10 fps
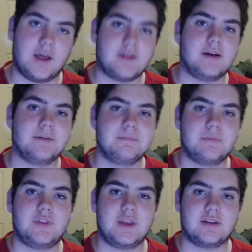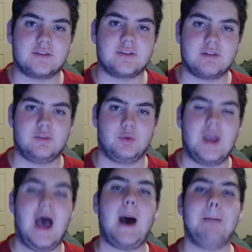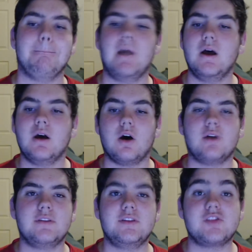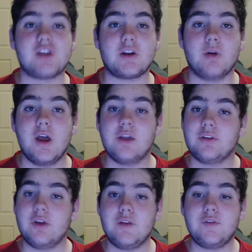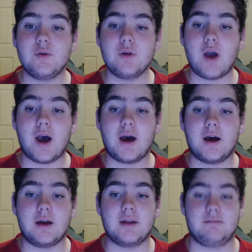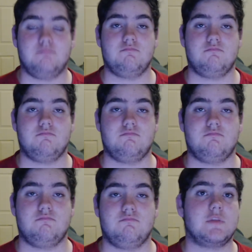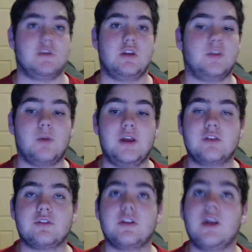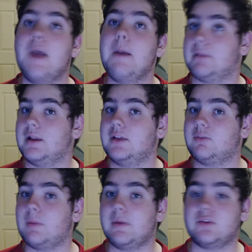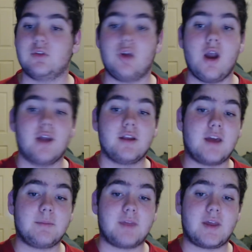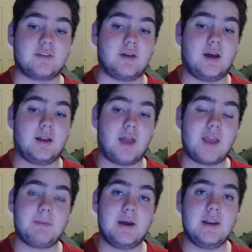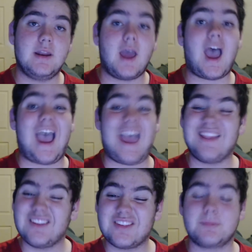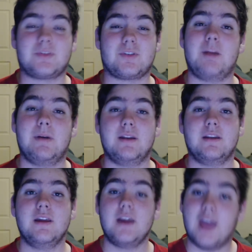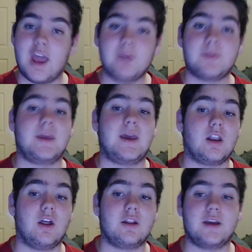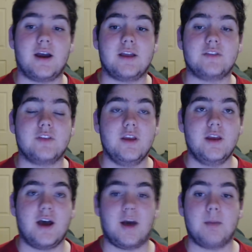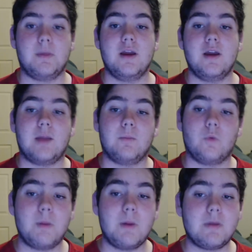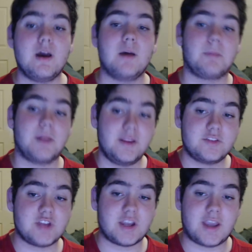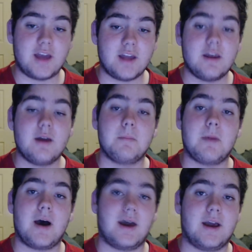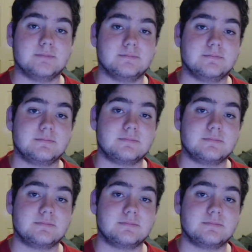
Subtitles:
other things to come on this channel. So if you are somewhat interested, please remember to tap that like button and the subscribe button. Helps me out a lot, guys. And remember, please check out my